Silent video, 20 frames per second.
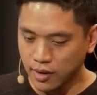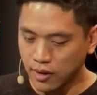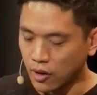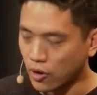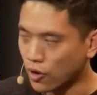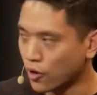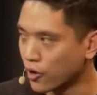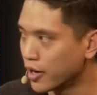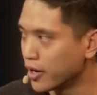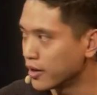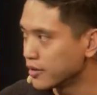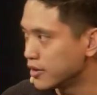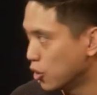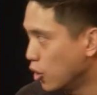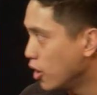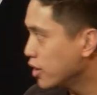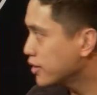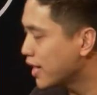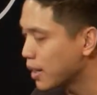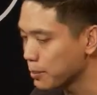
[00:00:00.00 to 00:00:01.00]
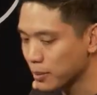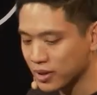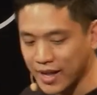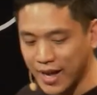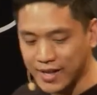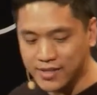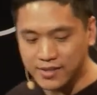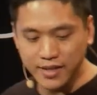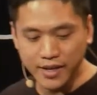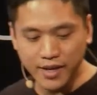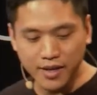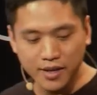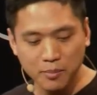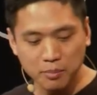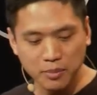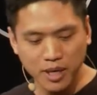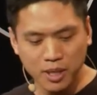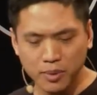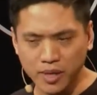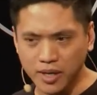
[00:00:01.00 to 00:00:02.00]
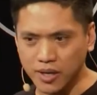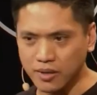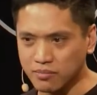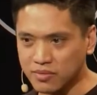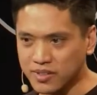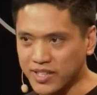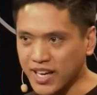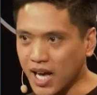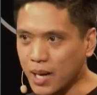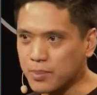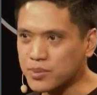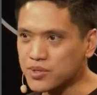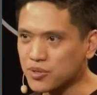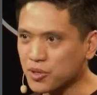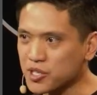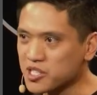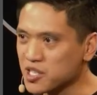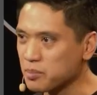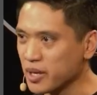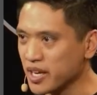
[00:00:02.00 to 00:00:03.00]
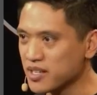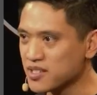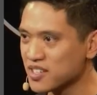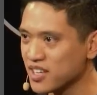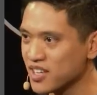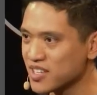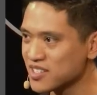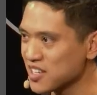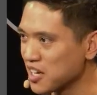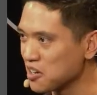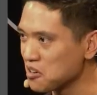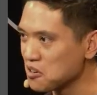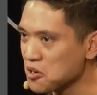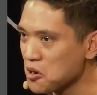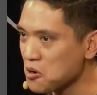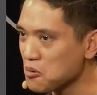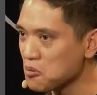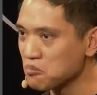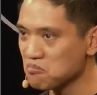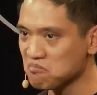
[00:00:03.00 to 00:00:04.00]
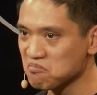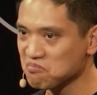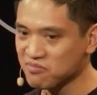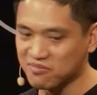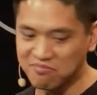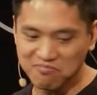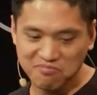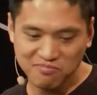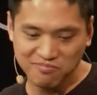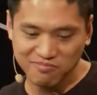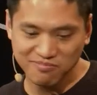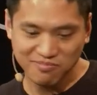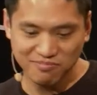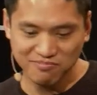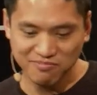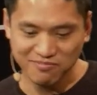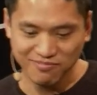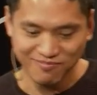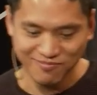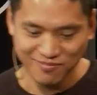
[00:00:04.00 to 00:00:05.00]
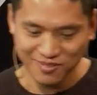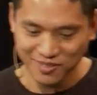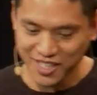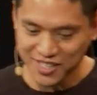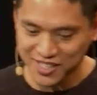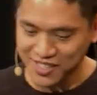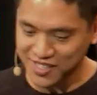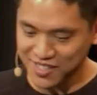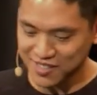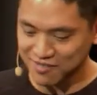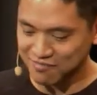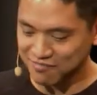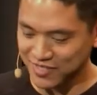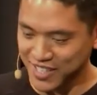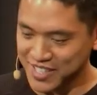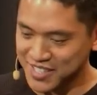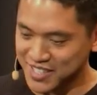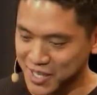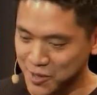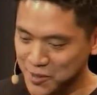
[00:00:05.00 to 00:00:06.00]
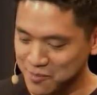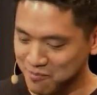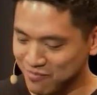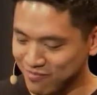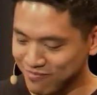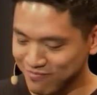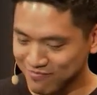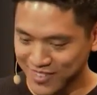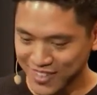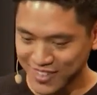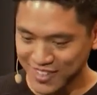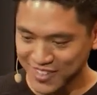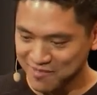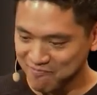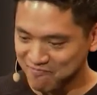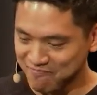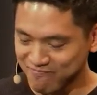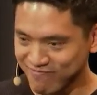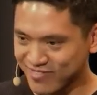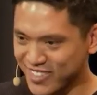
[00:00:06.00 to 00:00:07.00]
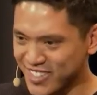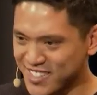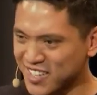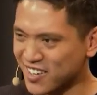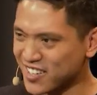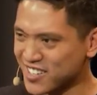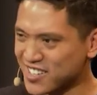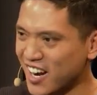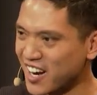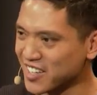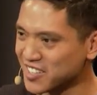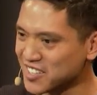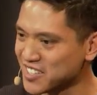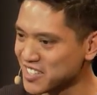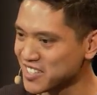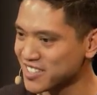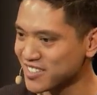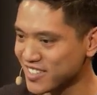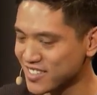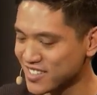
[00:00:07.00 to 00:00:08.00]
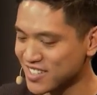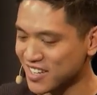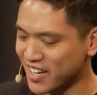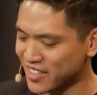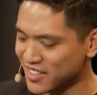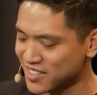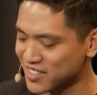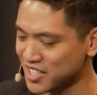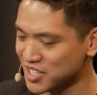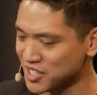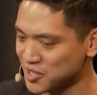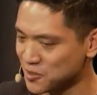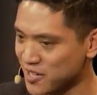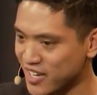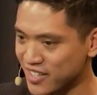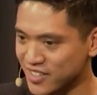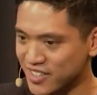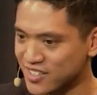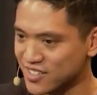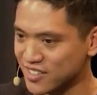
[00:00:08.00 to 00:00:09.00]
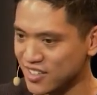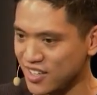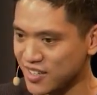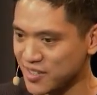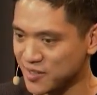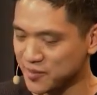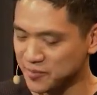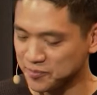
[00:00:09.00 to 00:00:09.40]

Or the all-time classic, maybe tabs or spaces? I don't know. Let's see. It's a hard decision, right? Isn't it?